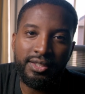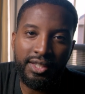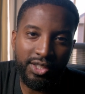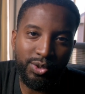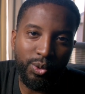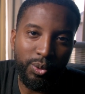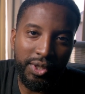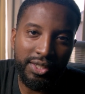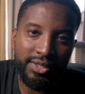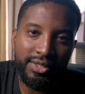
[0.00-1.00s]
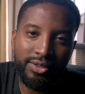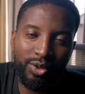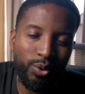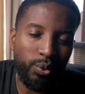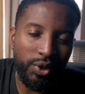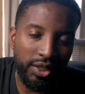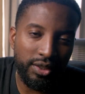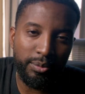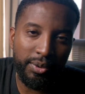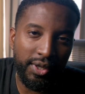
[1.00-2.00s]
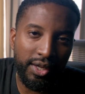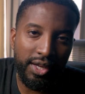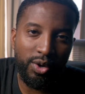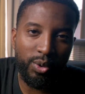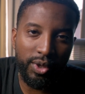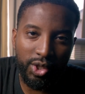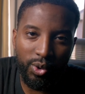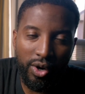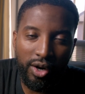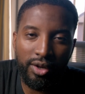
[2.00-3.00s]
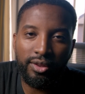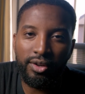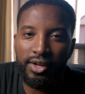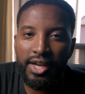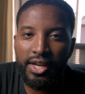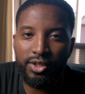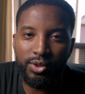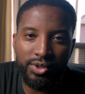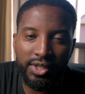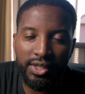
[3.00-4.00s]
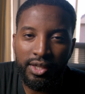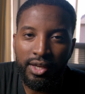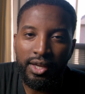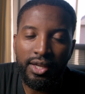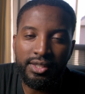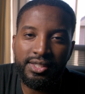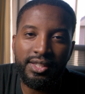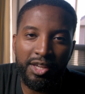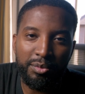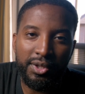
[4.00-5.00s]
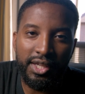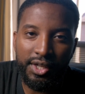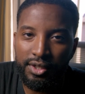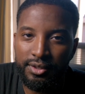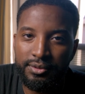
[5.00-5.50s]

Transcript: Take 2 weeks or a week, depending on how quick you are. Learn how to use it, and just thank me later.